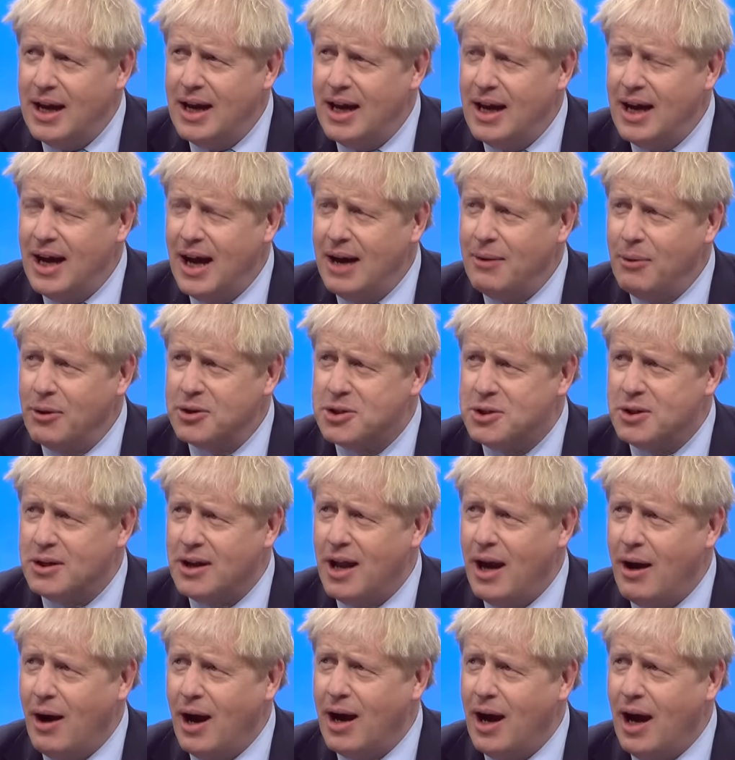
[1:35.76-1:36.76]
I want you to
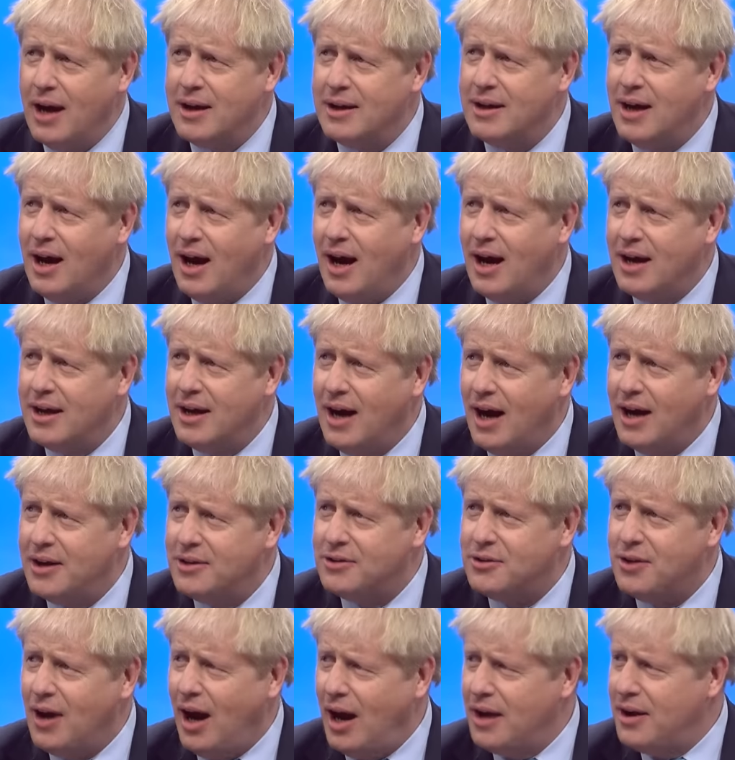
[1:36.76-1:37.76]
know, I, I, I,
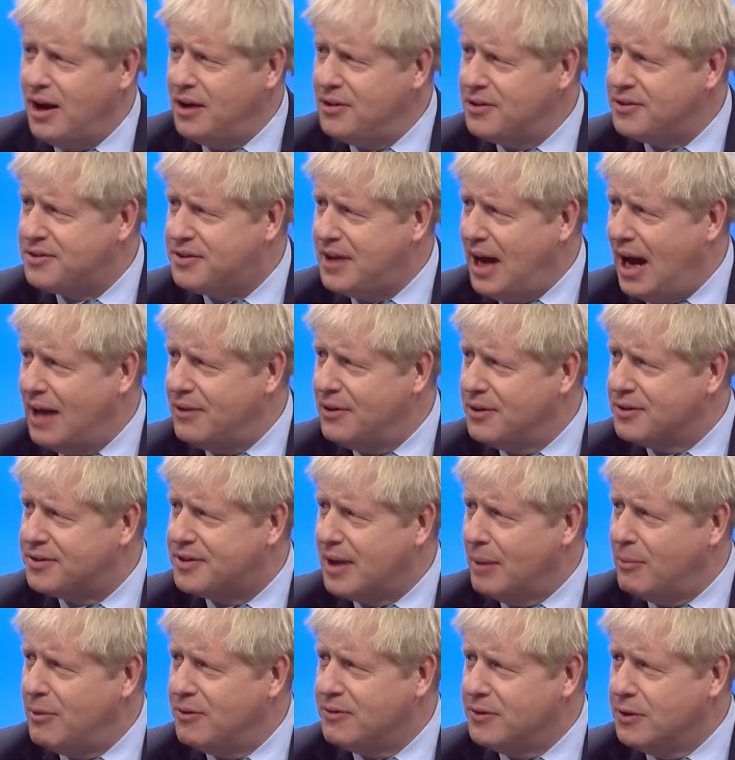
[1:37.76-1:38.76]
I understand that
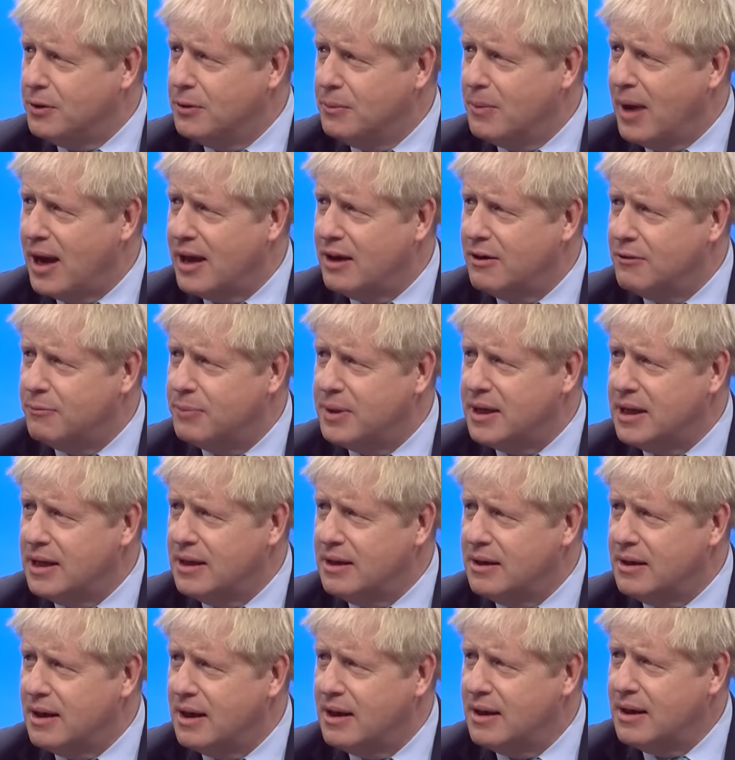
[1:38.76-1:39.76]
some of you may have
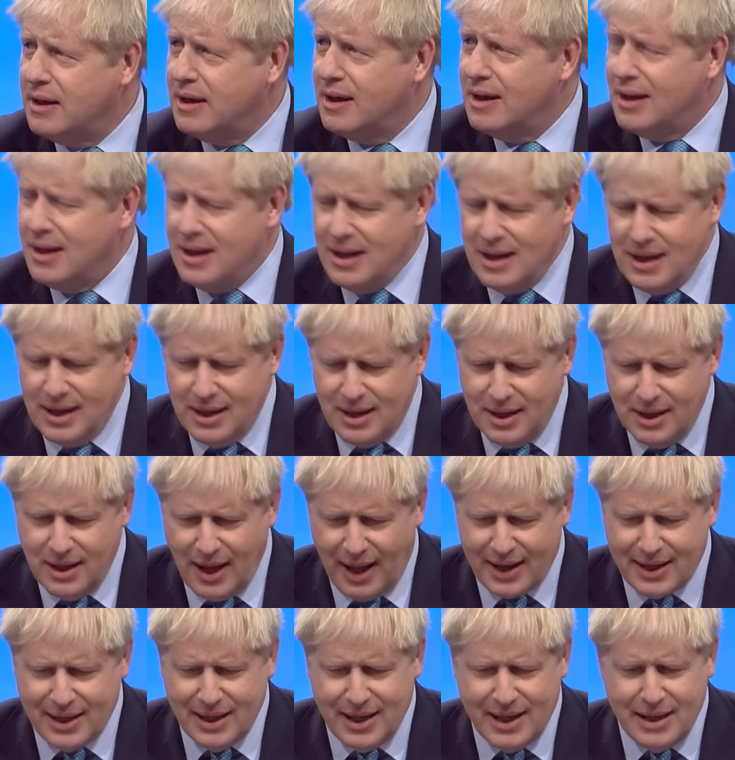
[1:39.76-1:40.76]
been
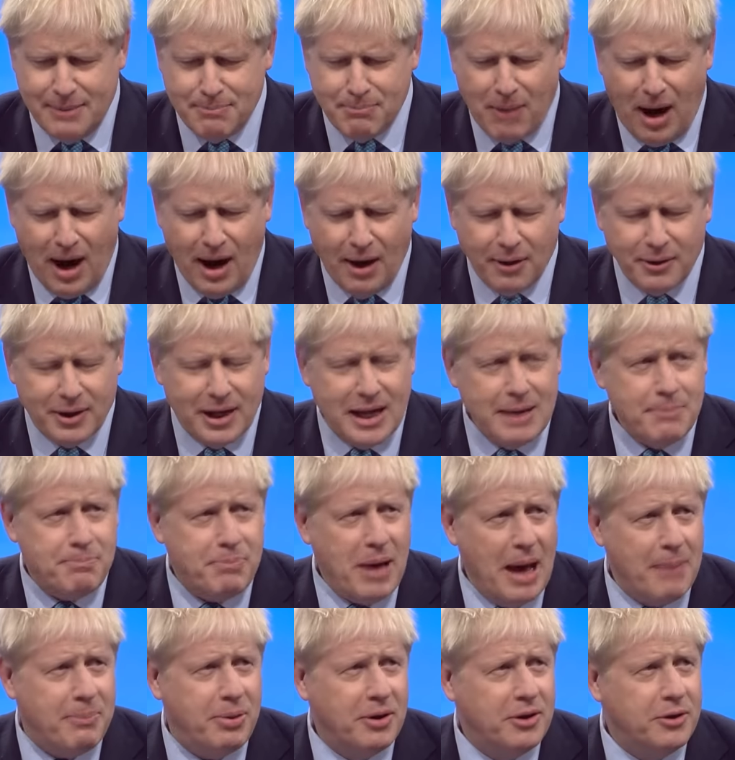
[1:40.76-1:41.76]
lightly, mildly
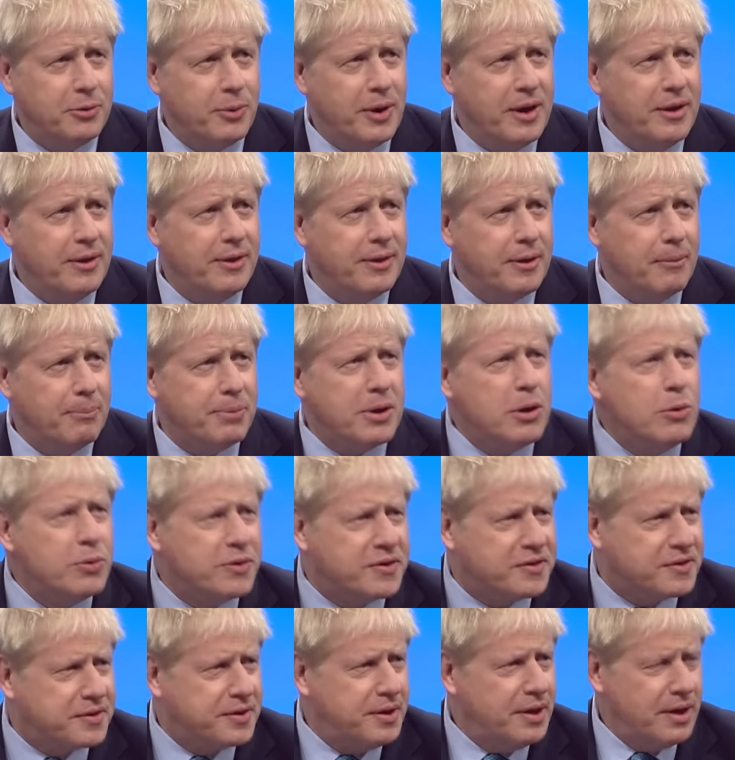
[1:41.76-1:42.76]
peppered with
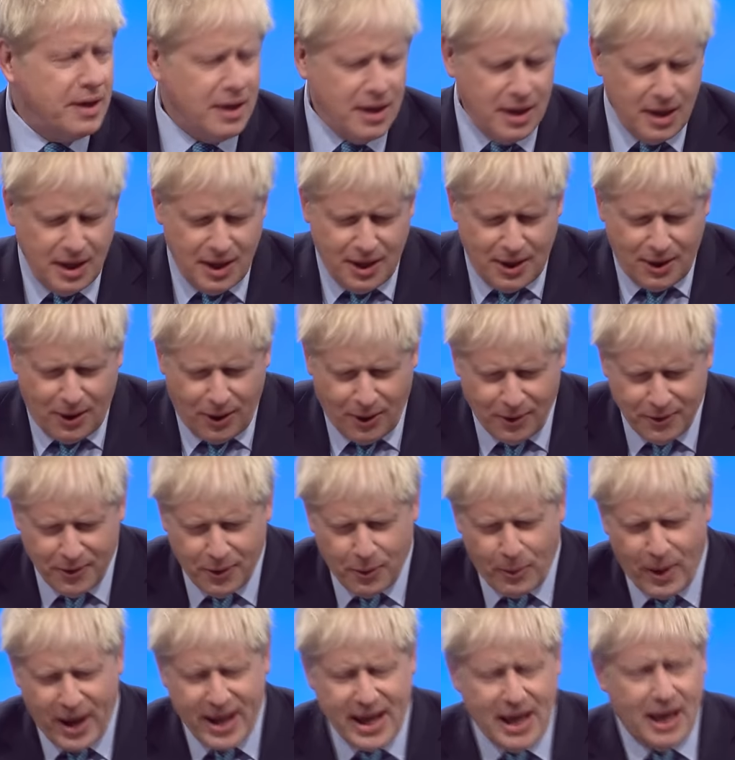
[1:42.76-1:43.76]
abuse on the
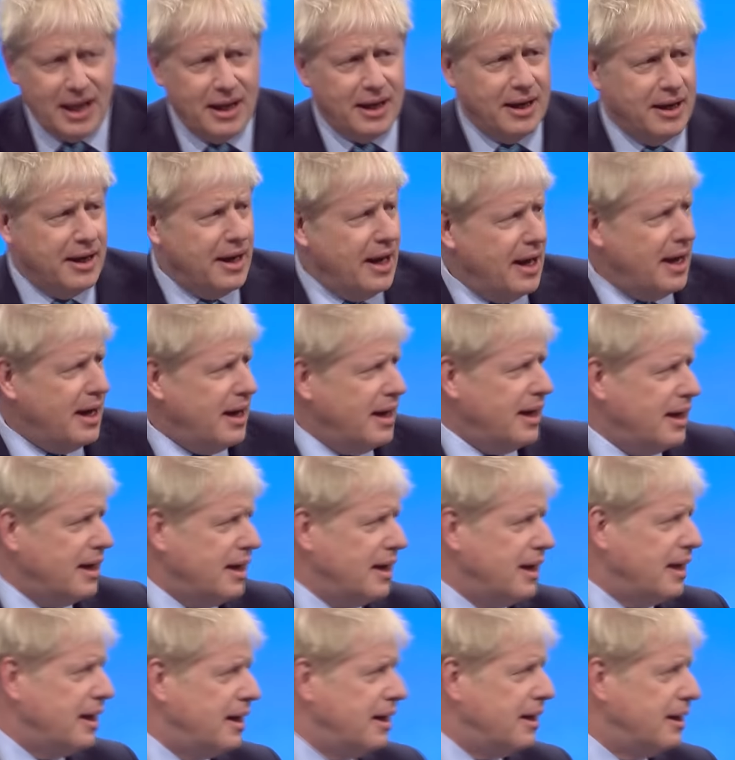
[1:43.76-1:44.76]
way in.
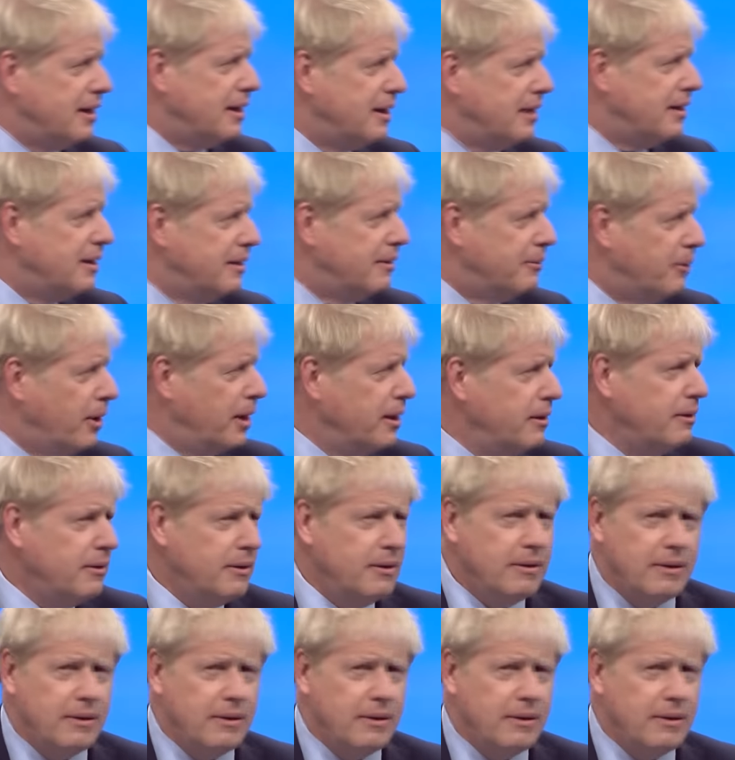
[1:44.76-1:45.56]
Were you?